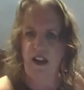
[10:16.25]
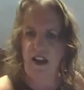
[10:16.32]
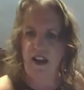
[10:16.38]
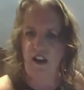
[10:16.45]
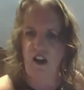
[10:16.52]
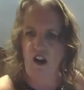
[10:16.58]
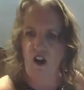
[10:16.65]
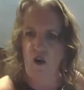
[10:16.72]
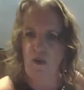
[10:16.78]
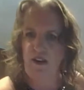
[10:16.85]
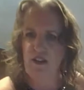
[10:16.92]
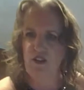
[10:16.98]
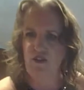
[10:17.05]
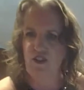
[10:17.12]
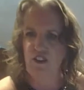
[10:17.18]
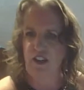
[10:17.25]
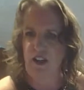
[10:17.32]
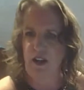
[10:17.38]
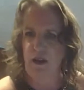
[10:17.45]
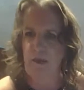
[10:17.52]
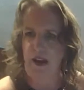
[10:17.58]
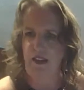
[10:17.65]
And I always
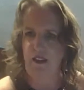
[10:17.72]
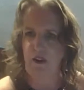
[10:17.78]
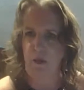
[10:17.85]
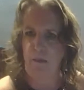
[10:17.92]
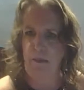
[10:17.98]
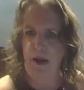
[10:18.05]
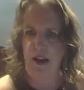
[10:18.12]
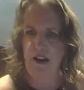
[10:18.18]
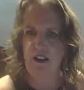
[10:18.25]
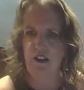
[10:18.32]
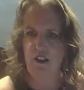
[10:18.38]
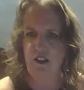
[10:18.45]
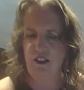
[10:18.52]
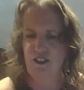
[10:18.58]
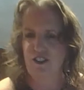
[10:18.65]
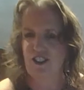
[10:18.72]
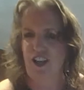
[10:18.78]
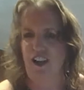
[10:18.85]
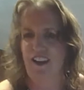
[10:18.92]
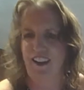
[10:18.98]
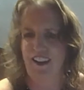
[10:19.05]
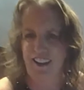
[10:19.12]
forget my little banners.
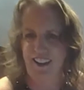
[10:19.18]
